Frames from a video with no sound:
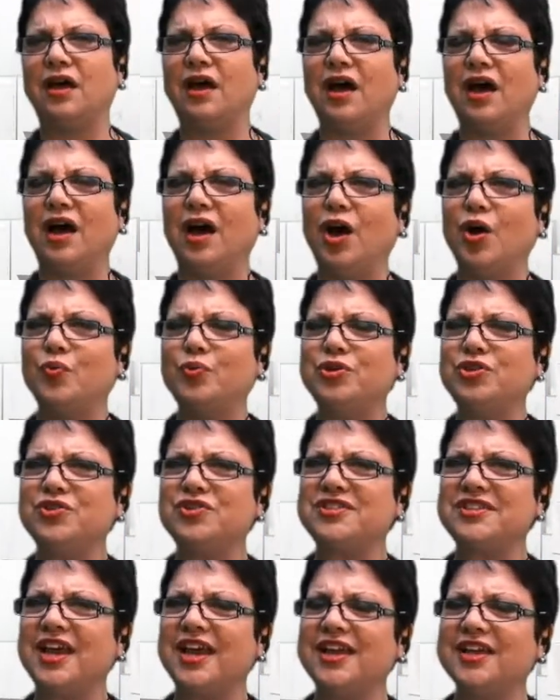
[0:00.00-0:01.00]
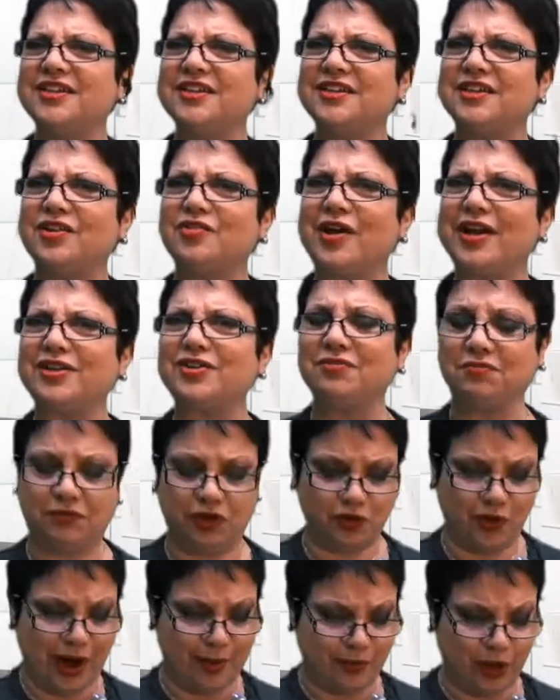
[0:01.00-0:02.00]
How would you say it in a right
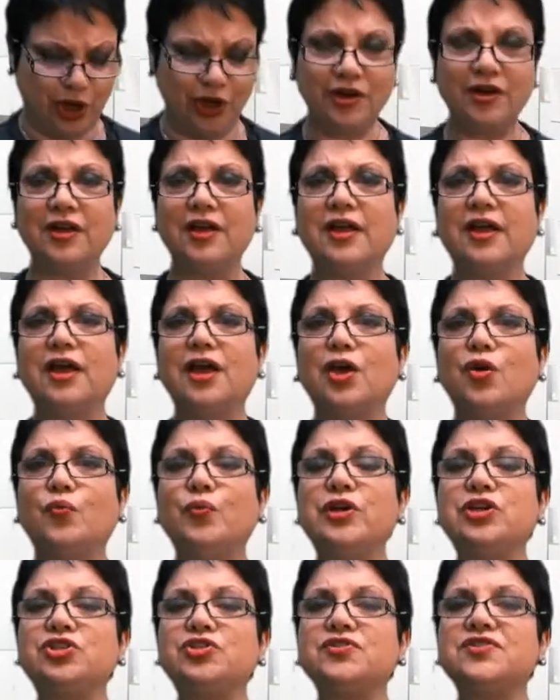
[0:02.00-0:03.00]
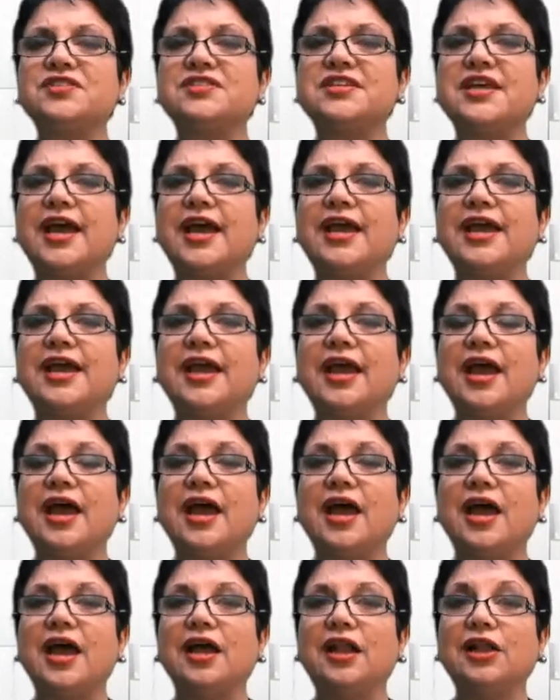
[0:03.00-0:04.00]
grammar? We should say,
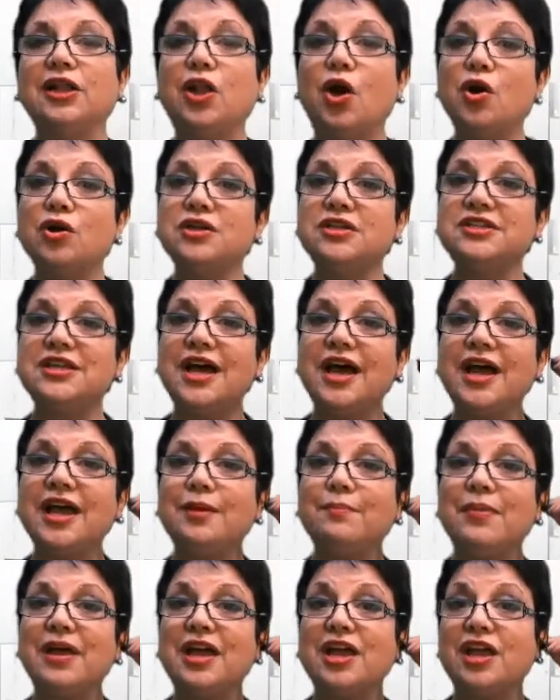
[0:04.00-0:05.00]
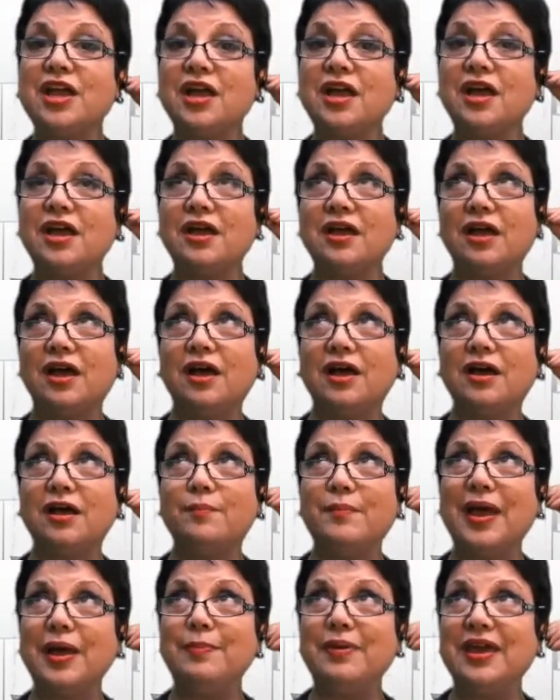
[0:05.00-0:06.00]
long time,
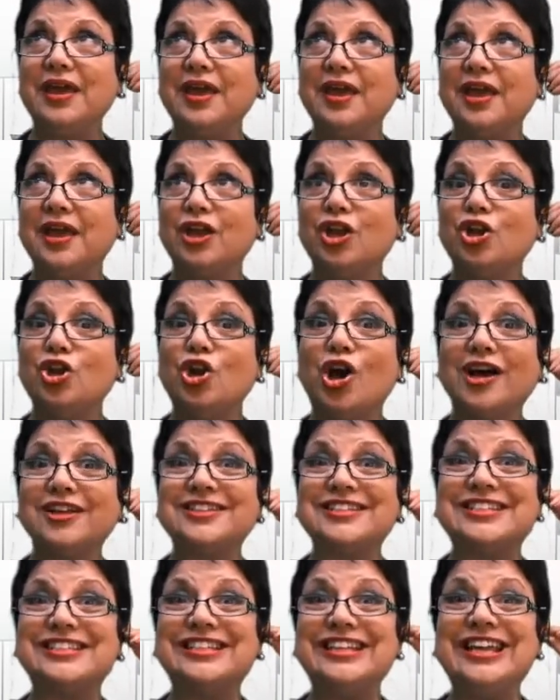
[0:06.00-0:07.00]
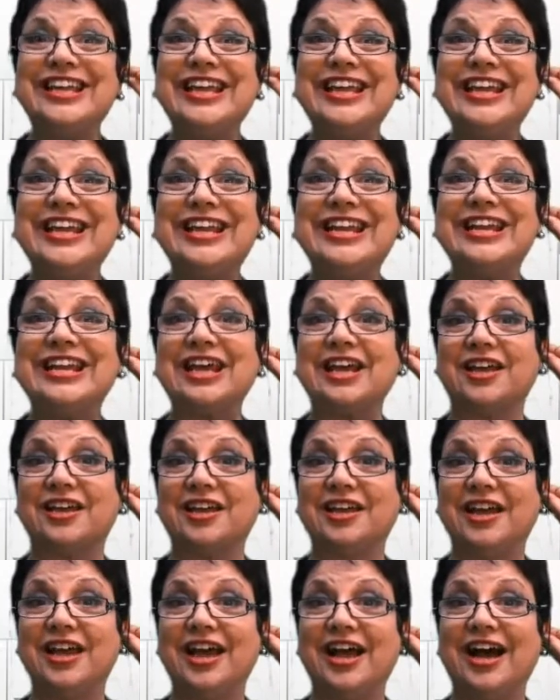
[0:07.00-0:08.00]
maybe not seen.
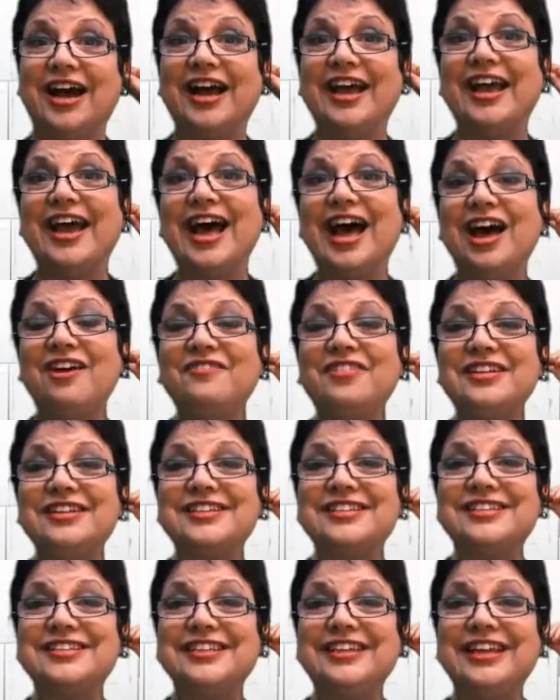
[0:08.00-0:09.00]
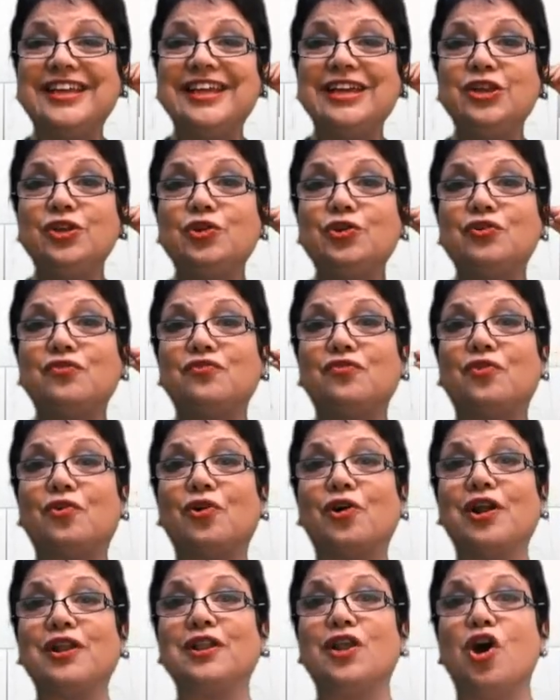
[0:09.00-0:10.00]
I haven't seen you
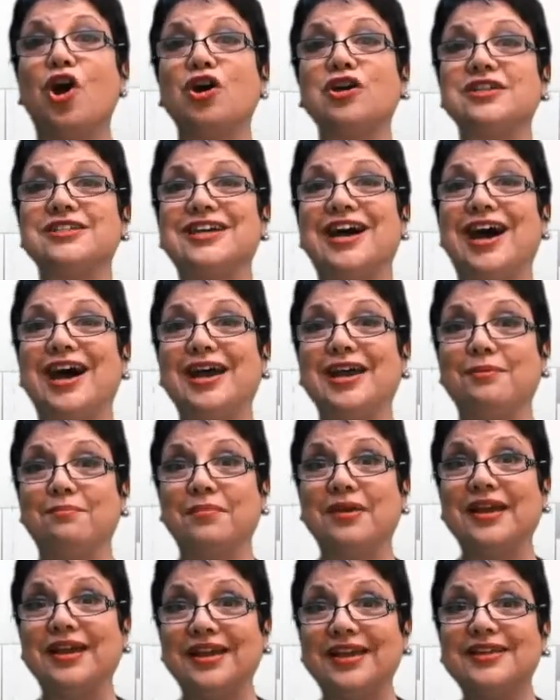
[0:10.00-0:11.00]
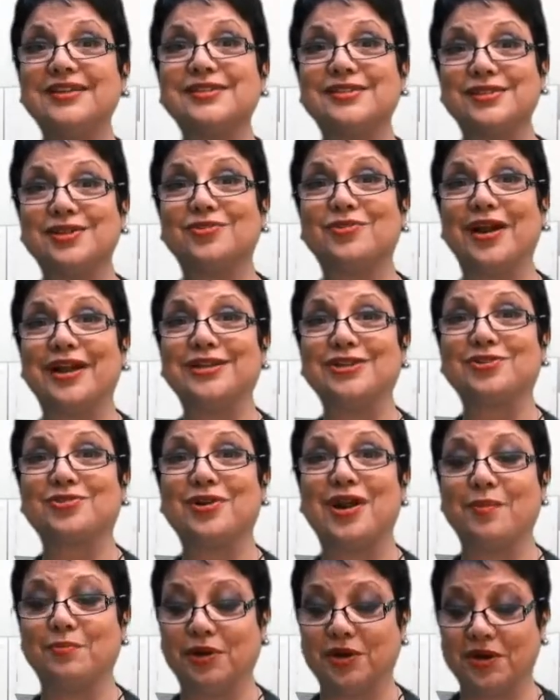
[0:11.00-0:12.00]
for a long time is the right
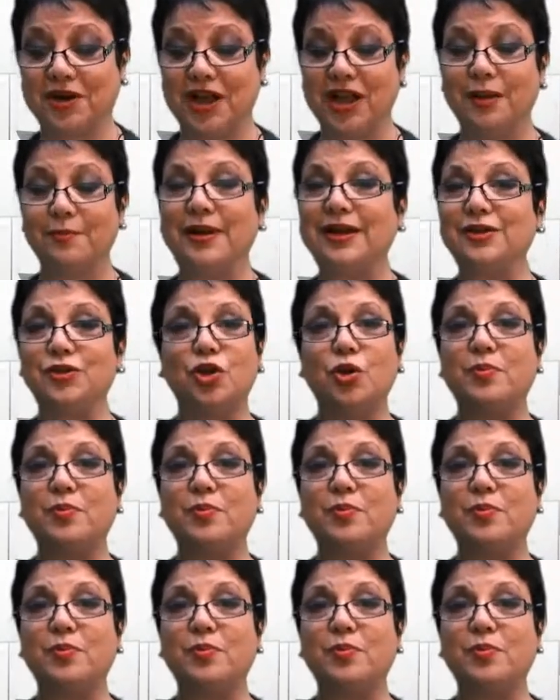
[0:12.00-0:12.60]
grammar. But